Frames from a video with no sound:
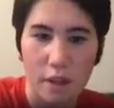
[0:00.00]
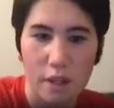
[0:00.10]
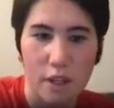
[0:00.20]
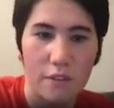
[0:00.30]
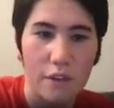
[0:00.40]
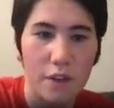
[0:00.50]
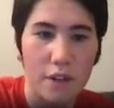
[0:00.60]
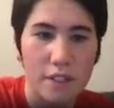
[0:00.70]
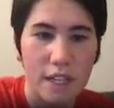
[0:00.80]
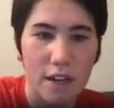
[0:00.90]
if you
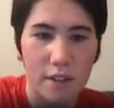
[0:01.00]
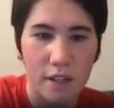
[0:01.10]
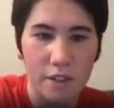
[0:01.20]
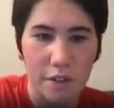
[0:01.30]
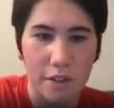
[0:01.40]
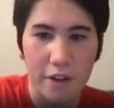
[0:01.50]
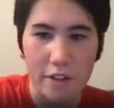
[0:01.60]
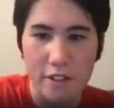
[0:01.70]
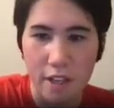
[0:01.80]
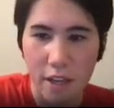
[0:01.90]
look down under
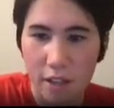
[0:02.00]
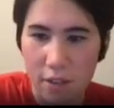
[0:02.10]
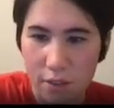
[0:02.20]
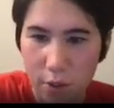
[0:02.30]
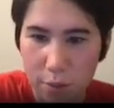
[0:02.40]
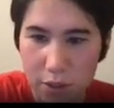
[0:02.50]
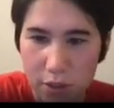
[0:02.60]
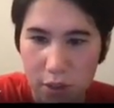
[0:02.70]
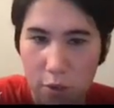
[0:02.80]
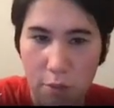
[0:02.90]
Thursday,
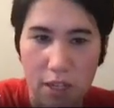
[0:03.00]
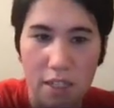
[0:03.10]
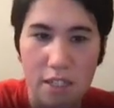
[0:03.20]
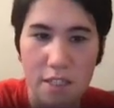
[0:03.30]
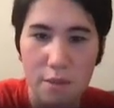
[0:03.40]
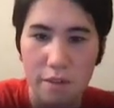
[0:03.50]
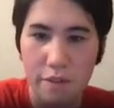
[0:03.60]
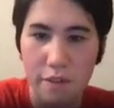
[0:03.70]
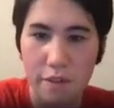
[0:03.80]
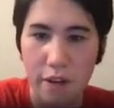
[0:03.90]
whoops, you might need to
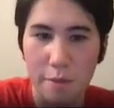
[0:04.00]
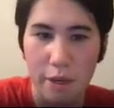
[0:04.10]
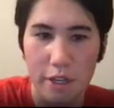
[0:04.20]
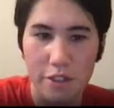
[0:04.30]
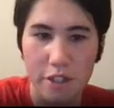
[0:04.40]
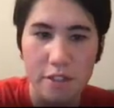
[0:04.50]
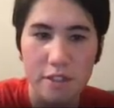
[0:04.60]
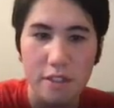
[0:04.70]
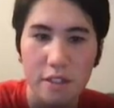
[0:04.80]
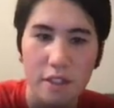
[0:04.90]
refresh your
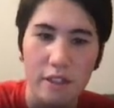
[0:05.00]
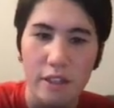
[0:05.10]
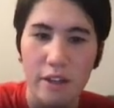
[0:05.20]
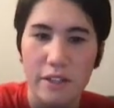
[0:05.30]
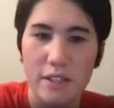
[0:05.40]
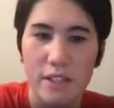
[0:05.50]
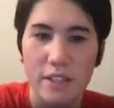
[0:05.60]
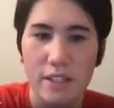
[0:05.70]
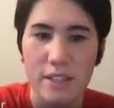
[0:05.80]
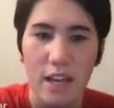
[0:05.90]
pages. There is
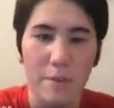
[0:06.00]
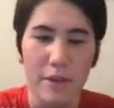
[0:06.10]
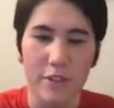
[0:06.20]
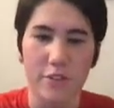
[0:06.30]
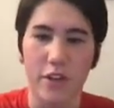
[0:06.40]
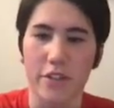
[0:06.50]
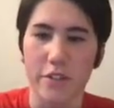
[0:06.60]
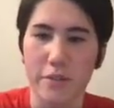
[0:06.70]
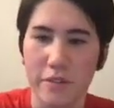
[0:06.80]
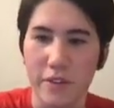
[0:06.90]
this atomic
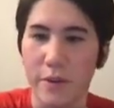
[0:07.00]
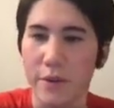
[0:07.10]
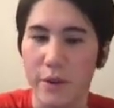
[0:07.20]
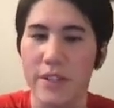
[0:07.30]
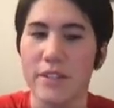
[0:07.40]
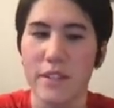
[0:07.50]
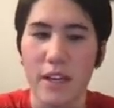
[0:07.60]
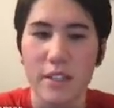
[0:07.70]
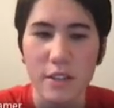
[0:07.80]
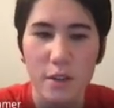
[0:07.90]
structure review quiz.
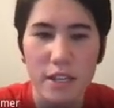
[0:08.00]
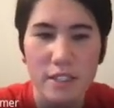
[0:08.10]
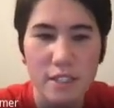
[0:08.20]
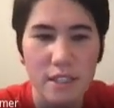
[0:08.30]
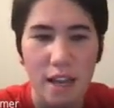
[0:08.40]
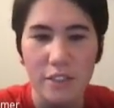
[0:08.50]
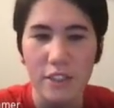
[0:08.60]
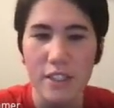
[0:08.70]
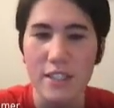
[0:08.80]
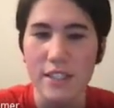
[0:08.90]
And so this is
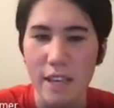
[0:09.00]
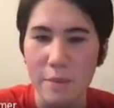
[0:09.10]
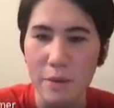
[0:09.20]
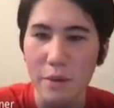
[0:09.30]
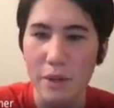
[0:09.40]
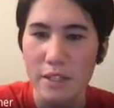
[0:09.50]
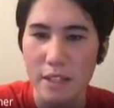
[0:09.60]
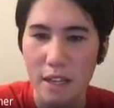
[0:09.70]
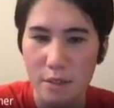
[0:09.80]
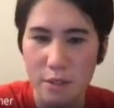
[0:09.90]
actually the same quiz
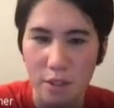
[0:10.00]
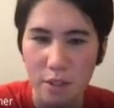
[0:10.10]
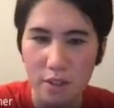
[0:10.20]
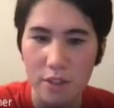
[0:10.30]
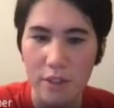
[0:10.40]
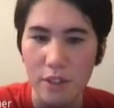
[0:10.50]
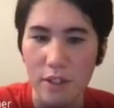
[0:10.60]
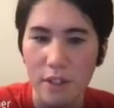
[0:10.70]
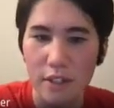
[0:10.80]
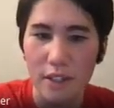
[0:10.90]
that you took
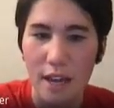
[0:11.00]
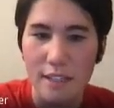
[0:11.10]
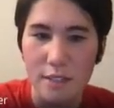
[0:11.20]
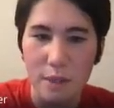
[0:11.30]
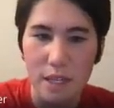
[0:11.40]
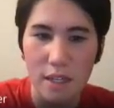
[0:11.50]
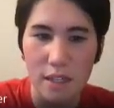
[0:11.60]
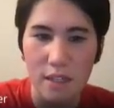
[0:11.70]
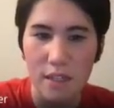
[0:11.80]
last week,